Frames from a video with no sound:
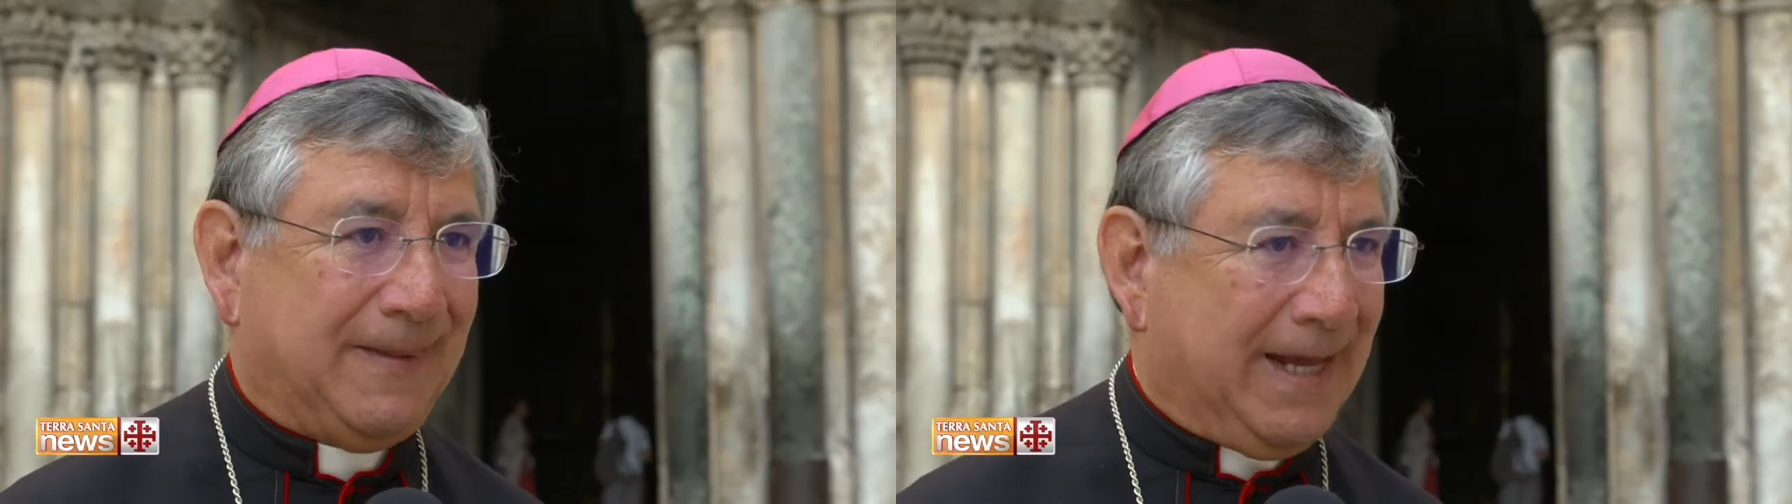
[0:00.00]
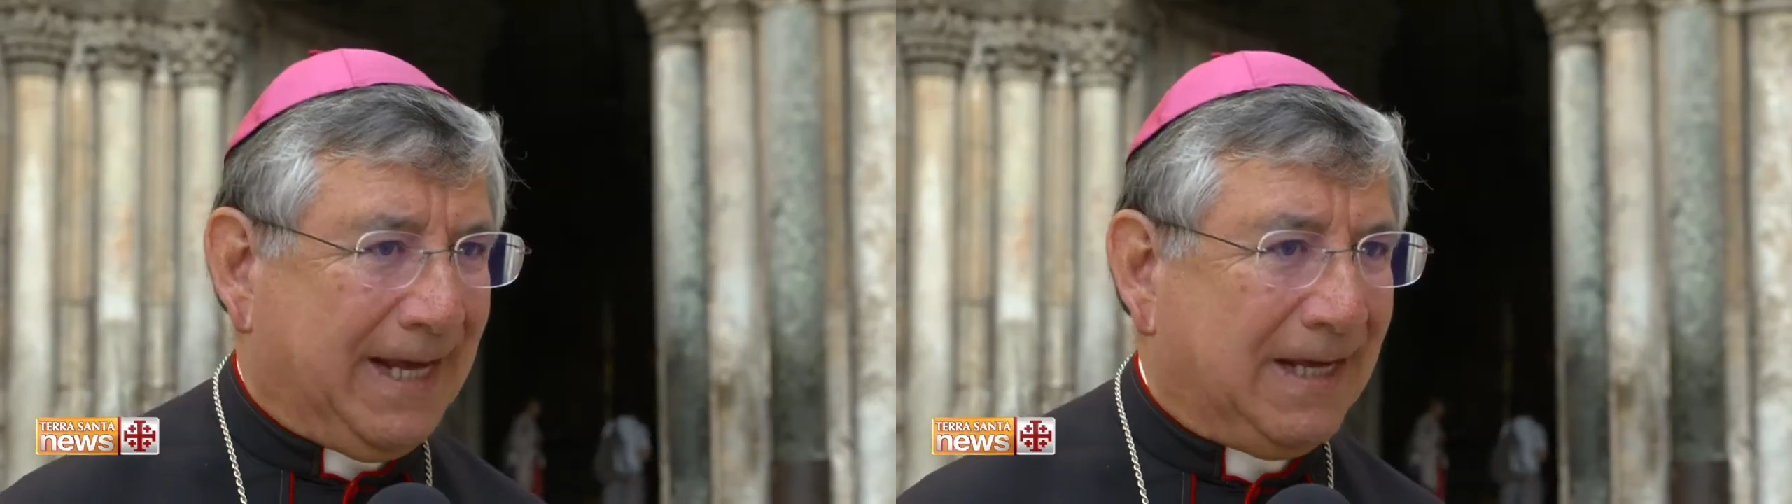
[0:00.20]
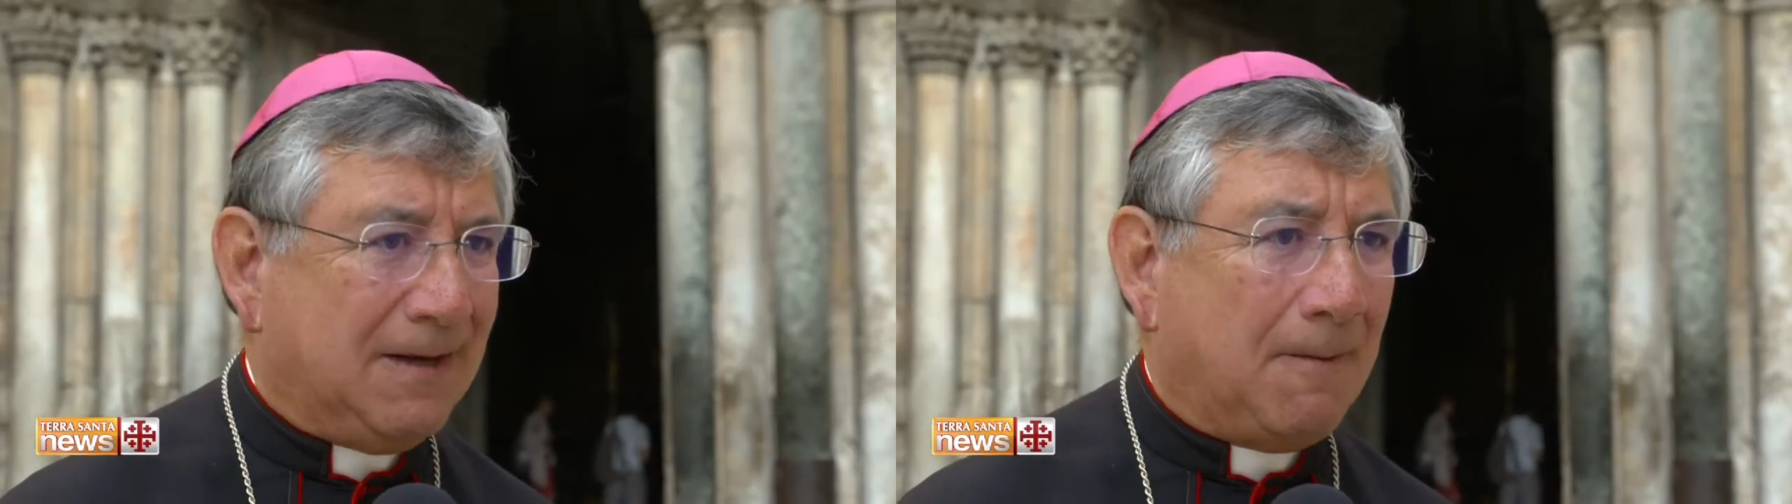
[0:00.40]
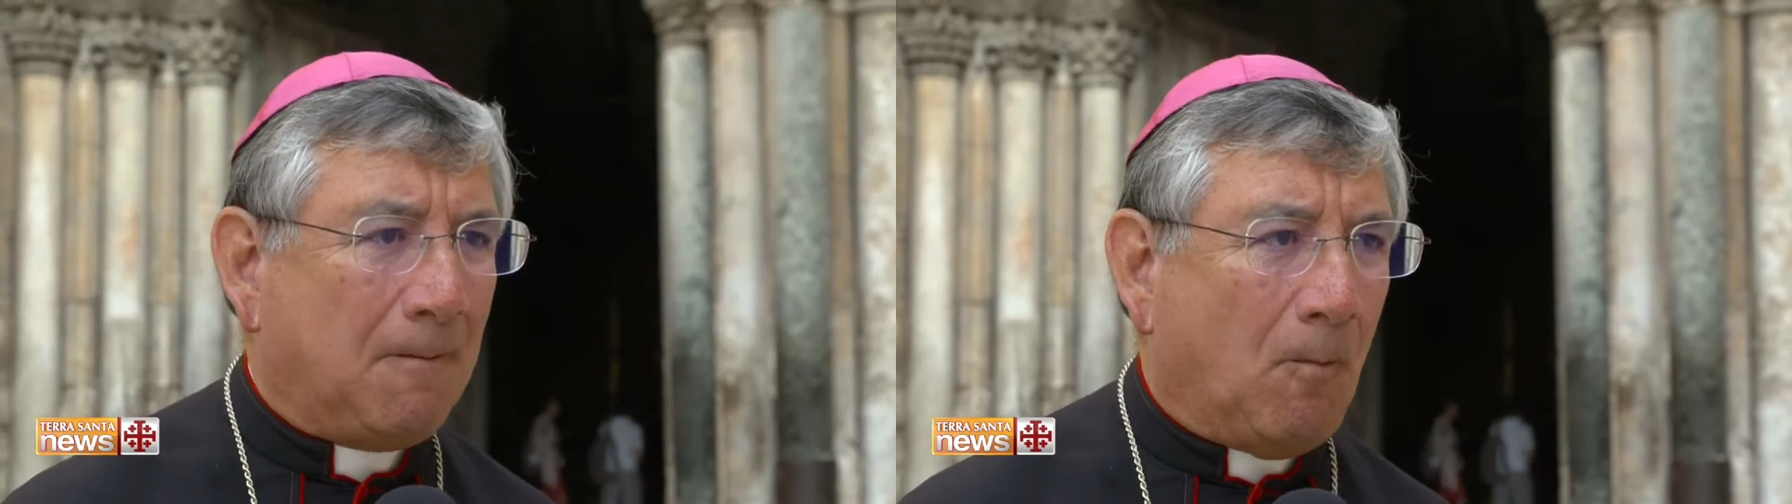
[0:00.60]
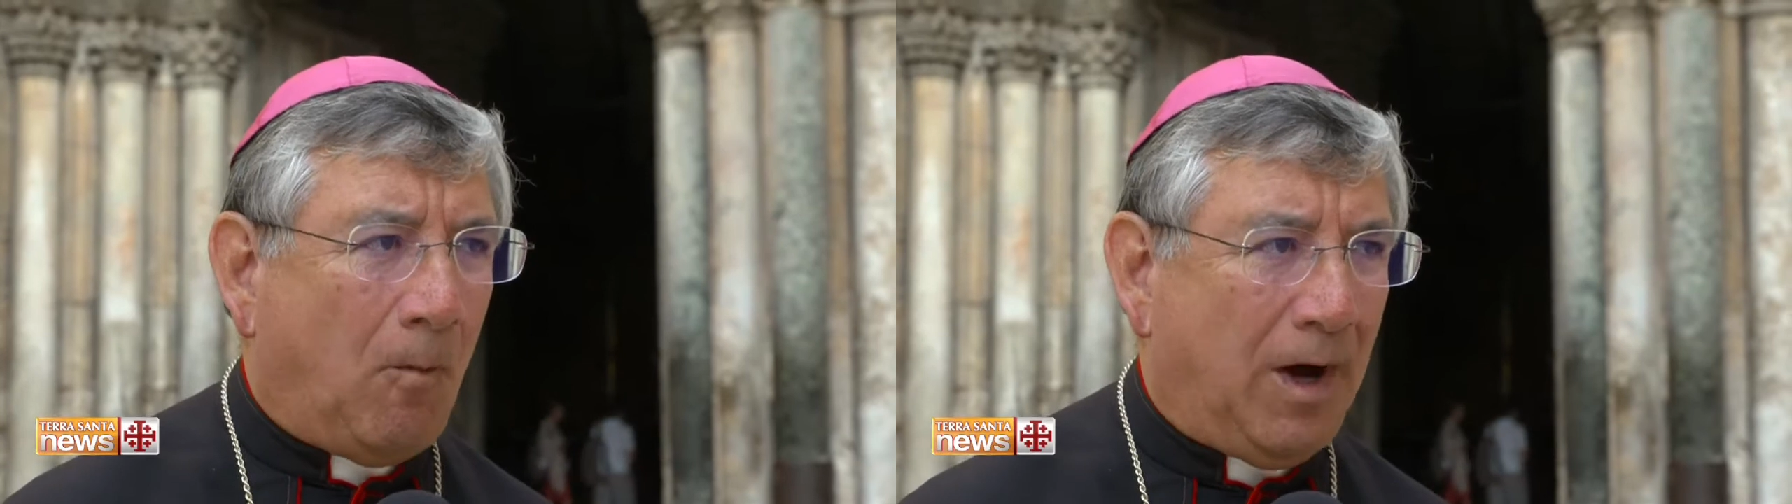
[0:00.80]
They
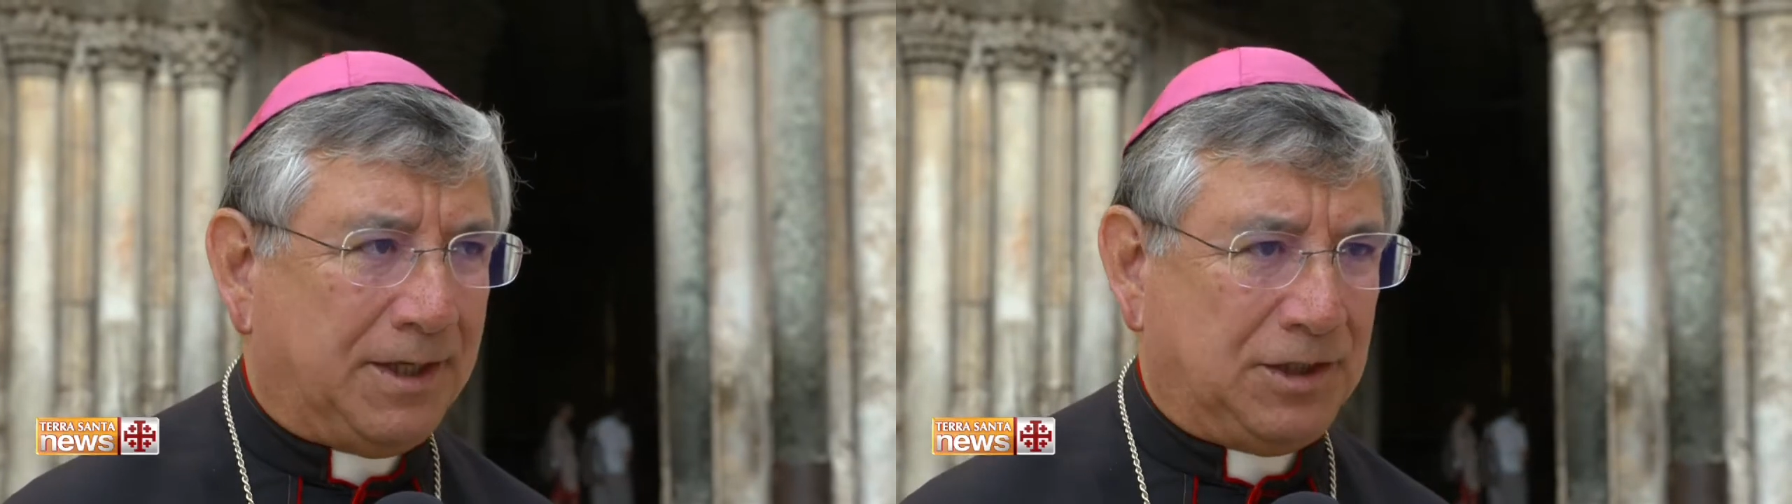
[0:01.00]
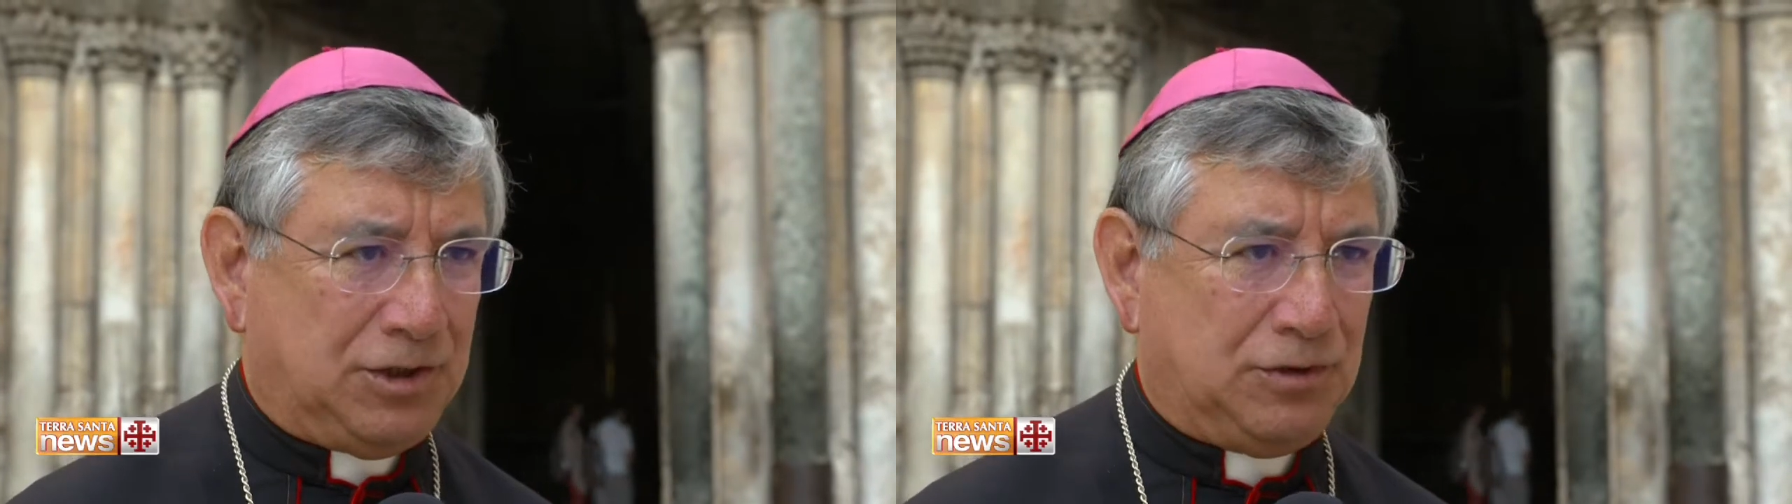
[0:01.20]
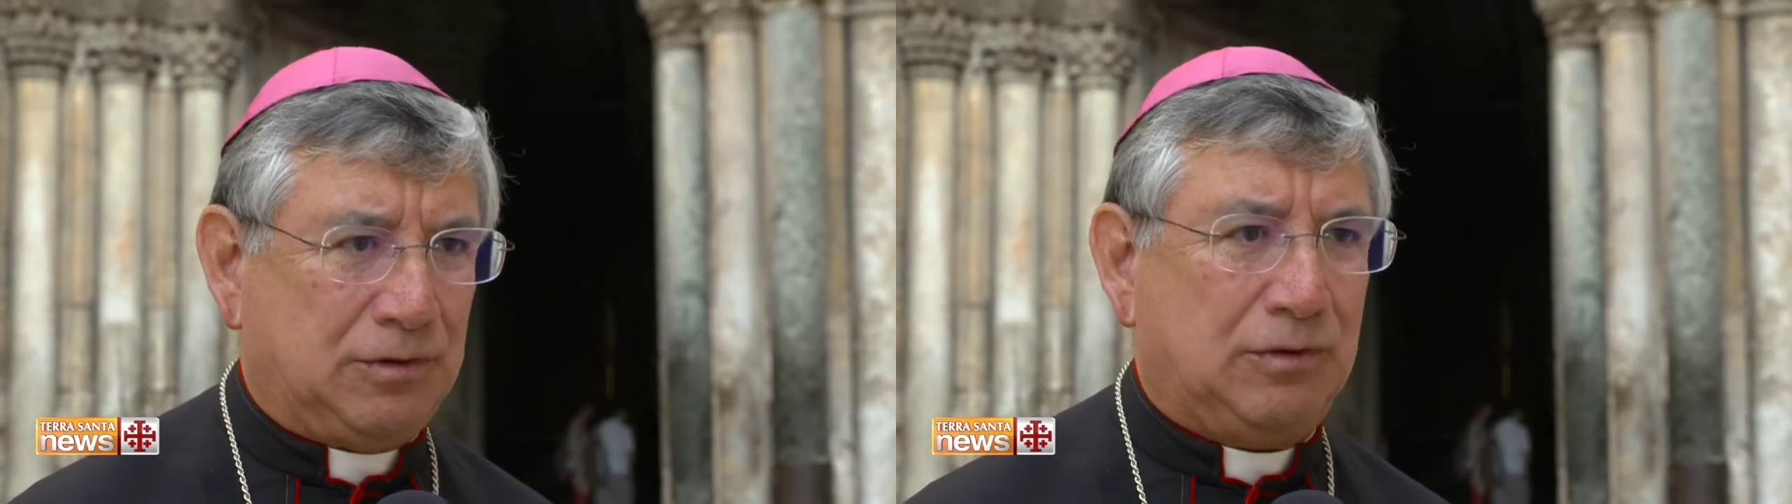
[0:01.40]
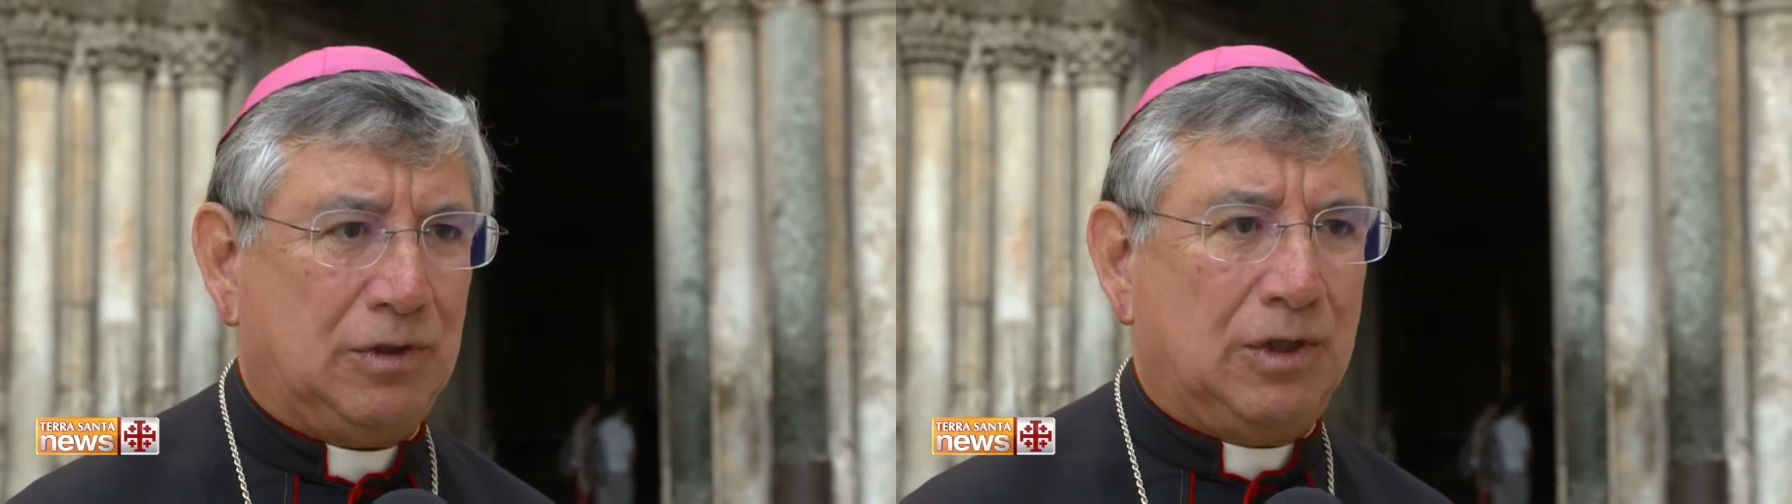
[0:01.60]
wanted to